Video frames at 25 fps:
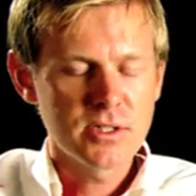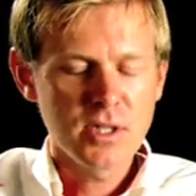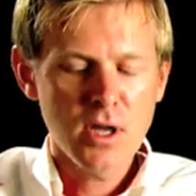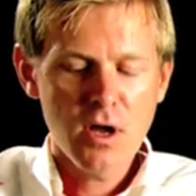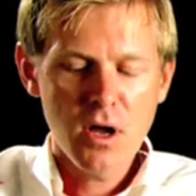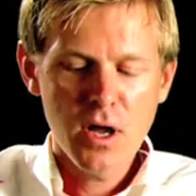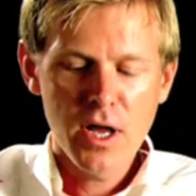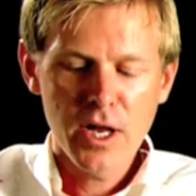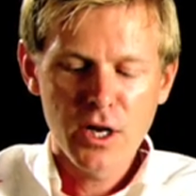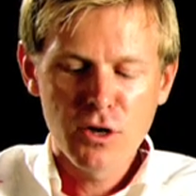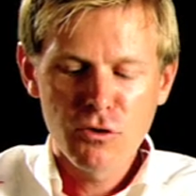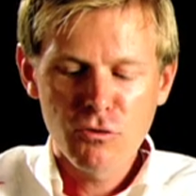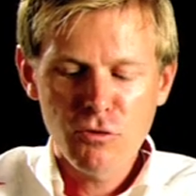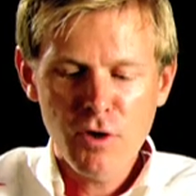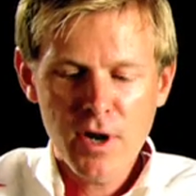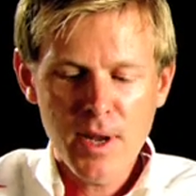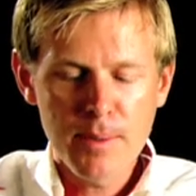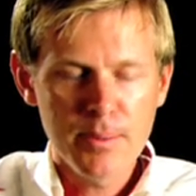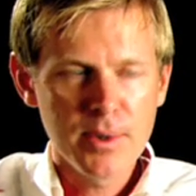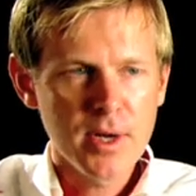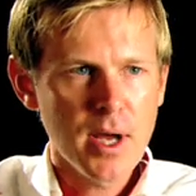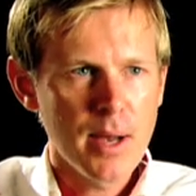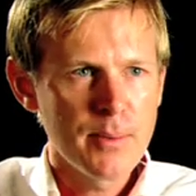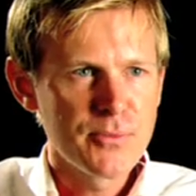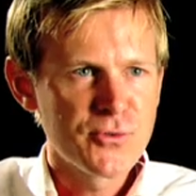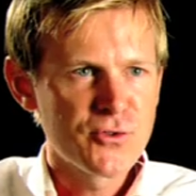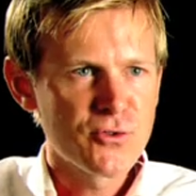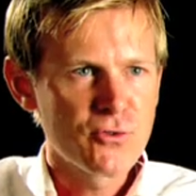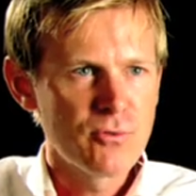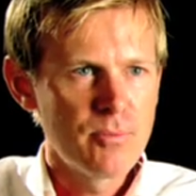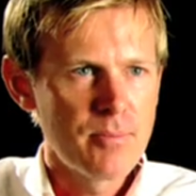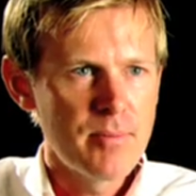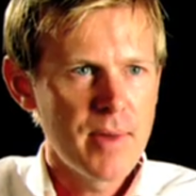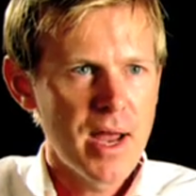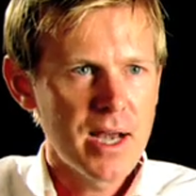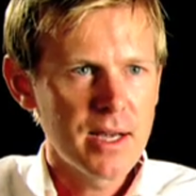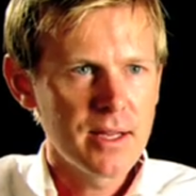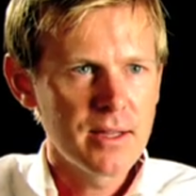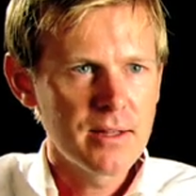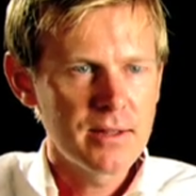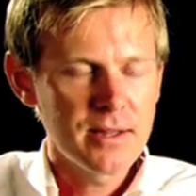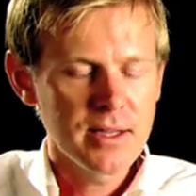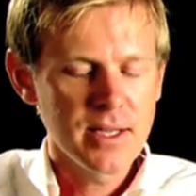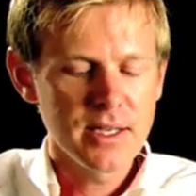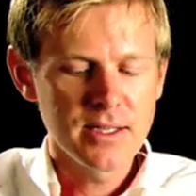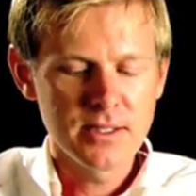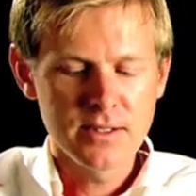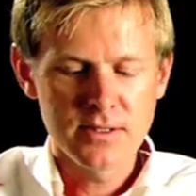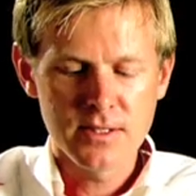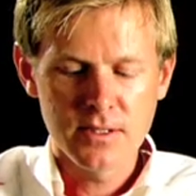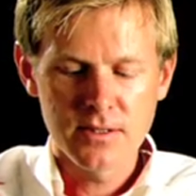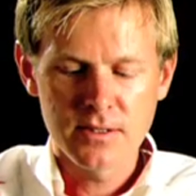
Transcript: A tyre grip comes from many things.